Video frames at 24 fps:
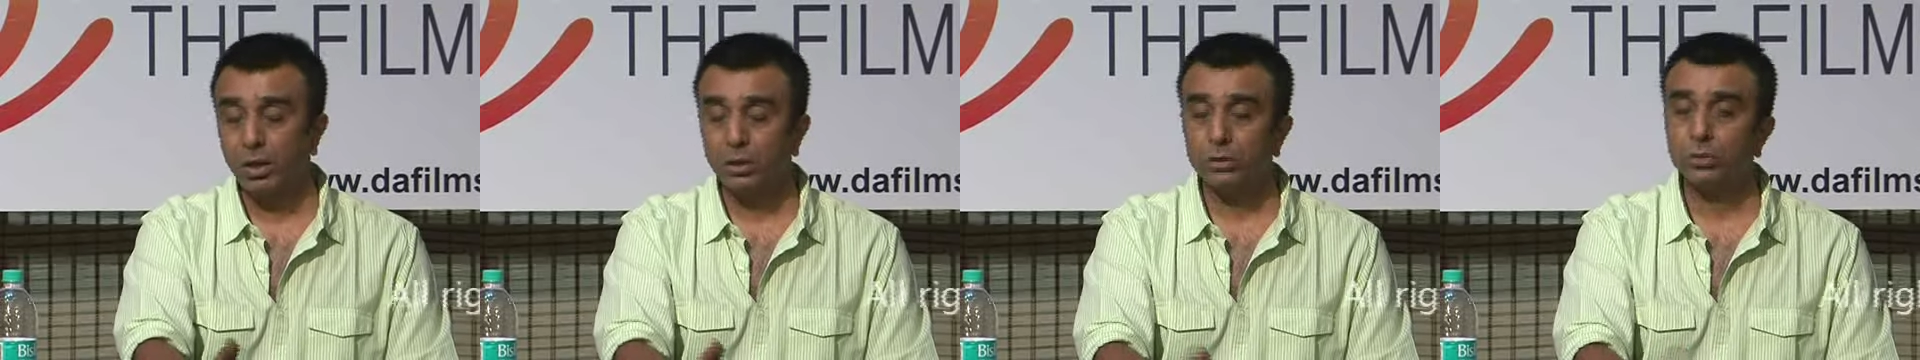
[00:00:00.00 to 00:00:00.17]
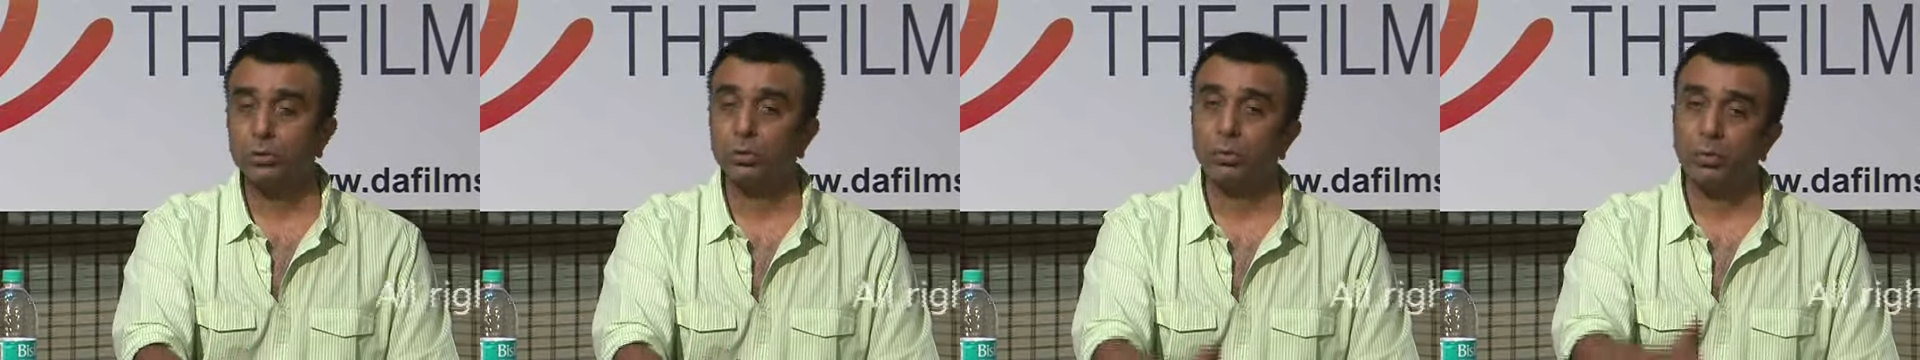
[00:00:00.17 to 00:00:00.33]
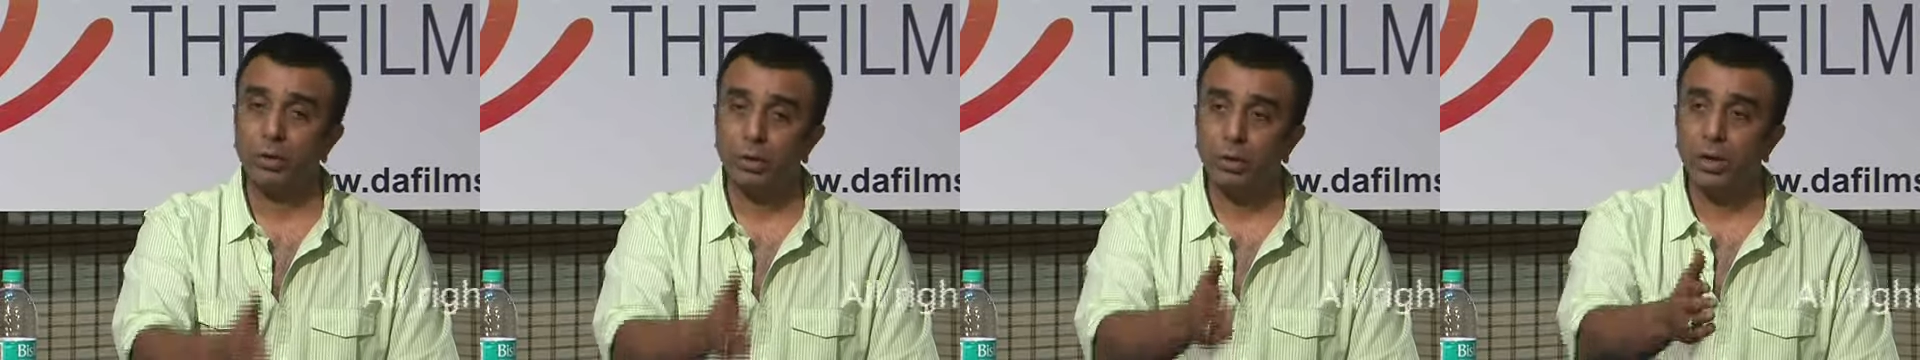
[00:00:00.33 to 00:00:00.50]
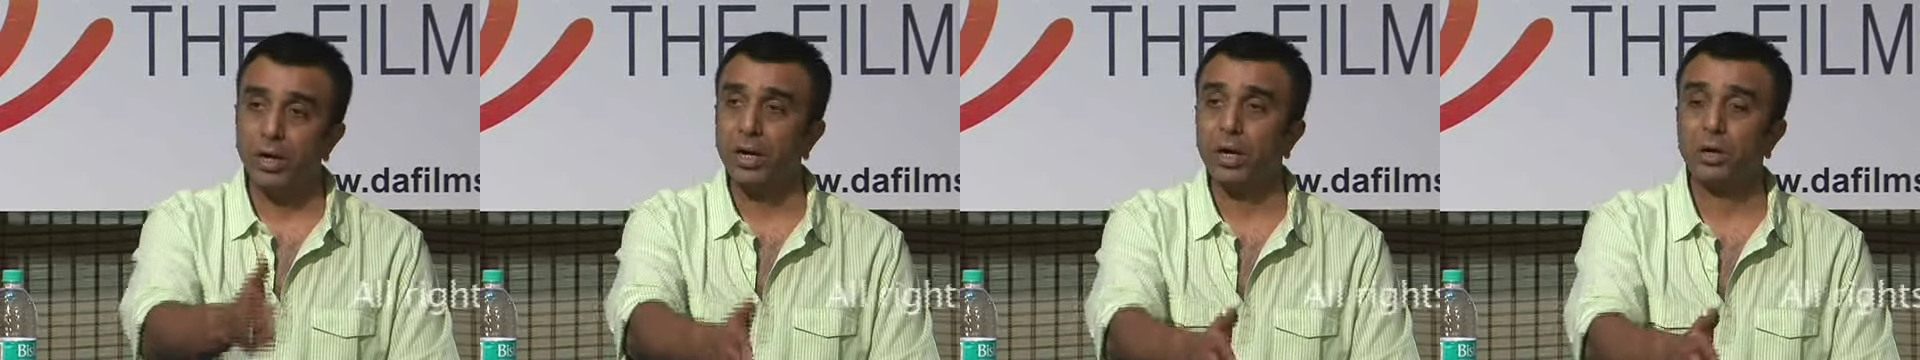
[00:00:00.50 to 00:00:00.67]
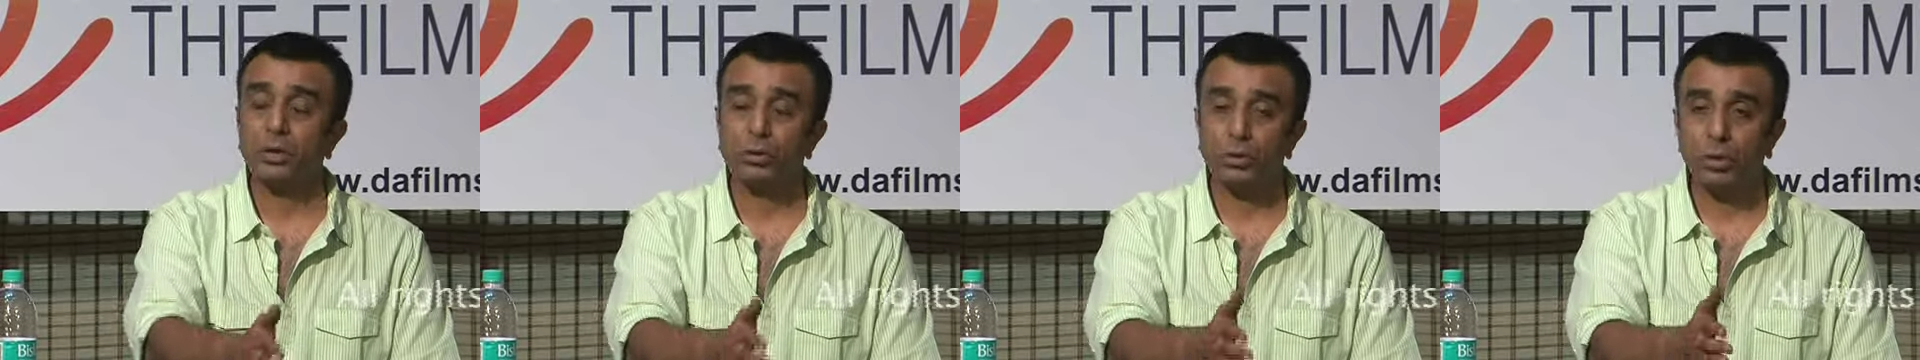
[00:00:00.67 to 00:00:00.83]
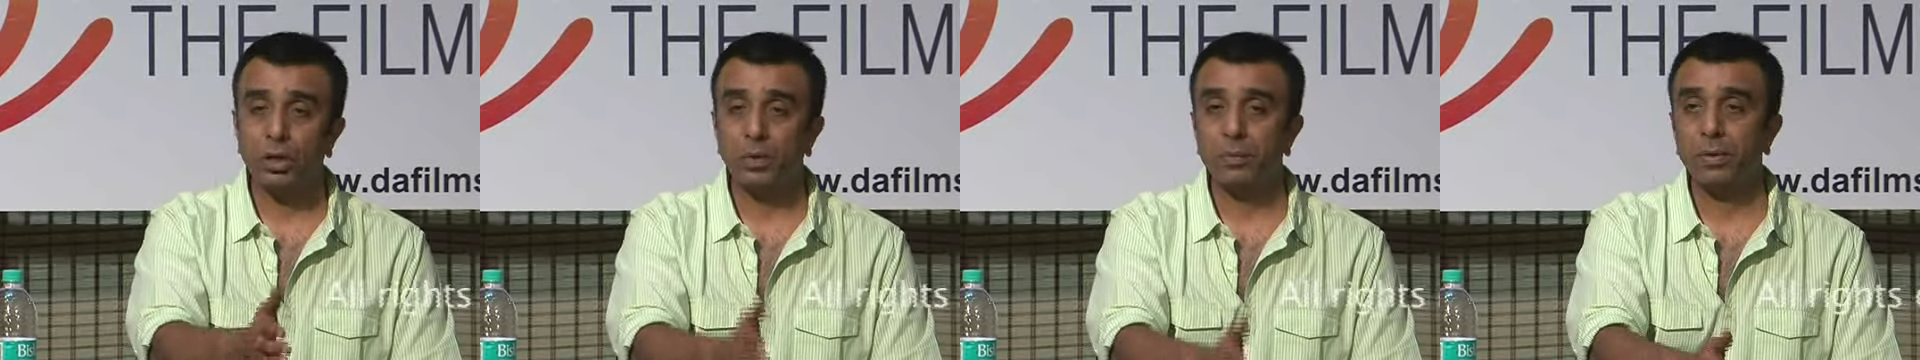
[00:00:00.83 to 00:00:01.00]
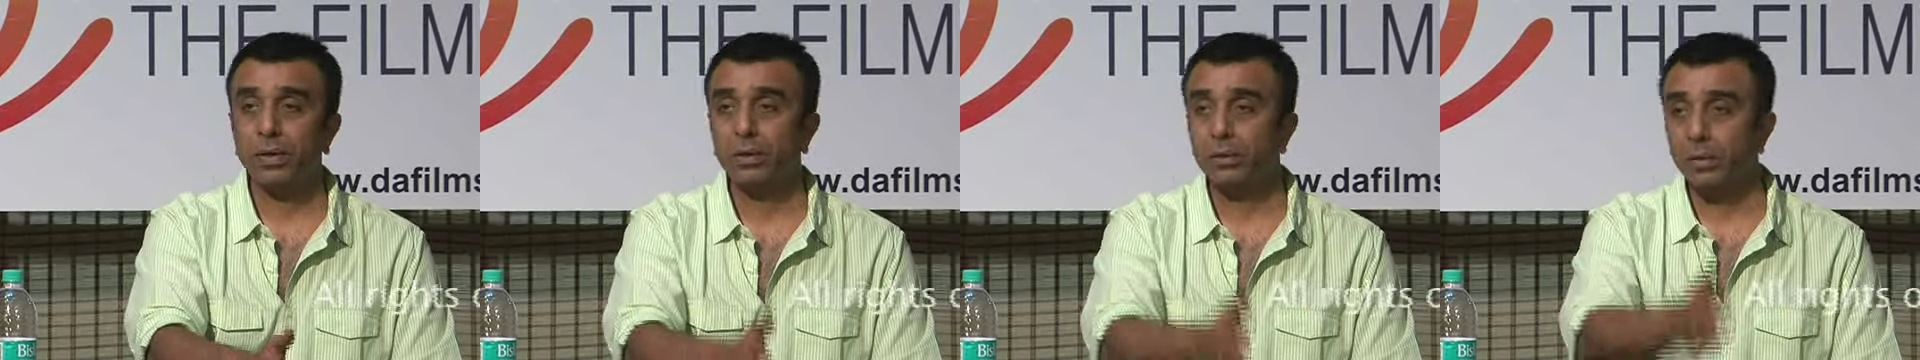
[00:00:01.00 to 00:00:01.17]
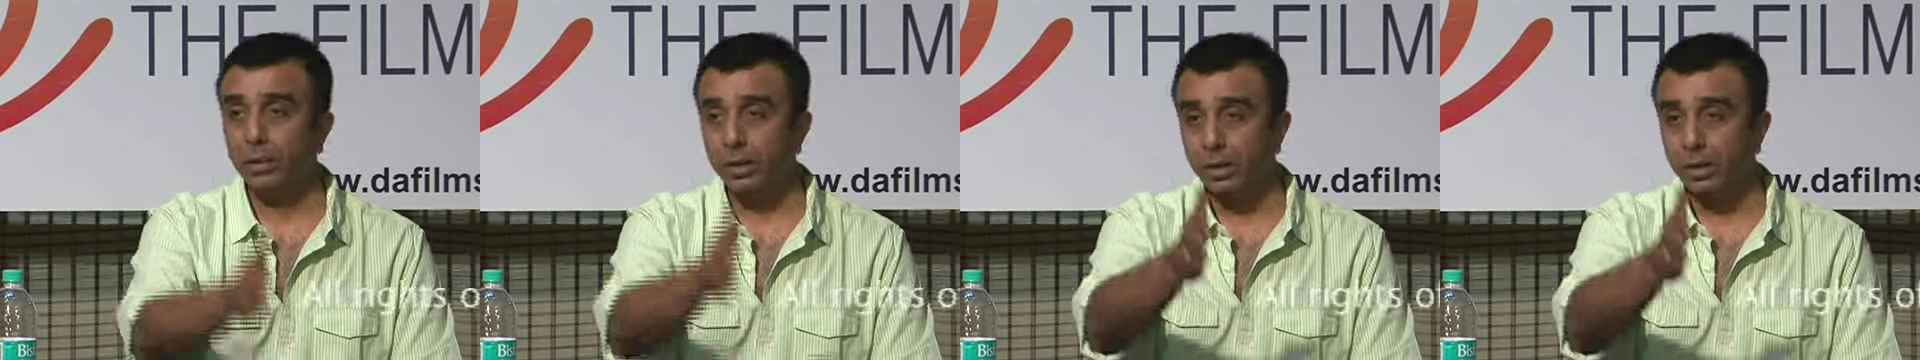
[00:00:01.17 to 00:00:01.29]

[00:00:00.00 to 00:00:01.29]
When you get out, should I wear the